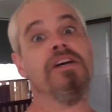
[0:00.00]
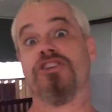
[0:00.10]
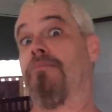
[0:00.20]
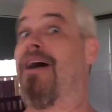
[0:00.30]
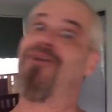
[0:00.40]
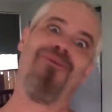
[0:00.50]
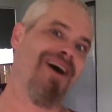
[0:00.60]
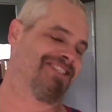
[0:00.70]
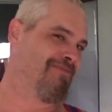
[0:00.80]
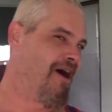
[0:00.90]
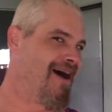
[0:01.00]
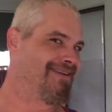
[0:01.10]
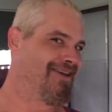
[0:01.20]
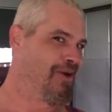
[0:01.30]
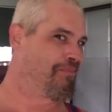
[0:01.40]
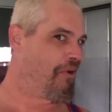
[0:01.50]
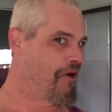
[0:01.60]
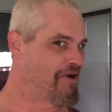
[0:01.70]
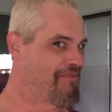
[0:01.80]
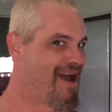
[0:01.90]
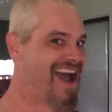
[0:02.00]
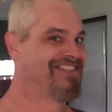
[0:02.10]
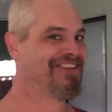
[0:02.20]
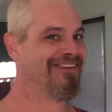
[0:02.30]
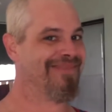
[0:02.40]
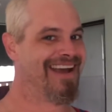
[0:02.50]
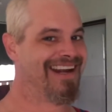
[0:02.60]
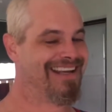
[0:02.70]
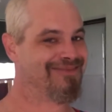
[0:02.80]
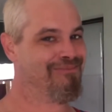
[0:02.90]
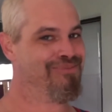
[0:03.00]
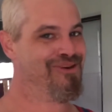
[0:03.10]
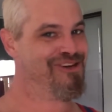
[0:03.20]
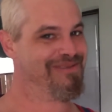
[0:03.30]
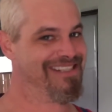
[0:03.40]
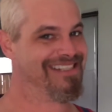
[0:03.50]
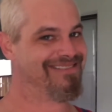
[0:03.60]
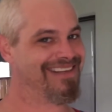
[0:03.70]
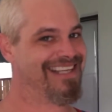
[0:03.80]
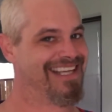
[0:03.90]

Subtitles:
So I'm about to watch some Hot Tub Party Massacre, man. Got some boobies, some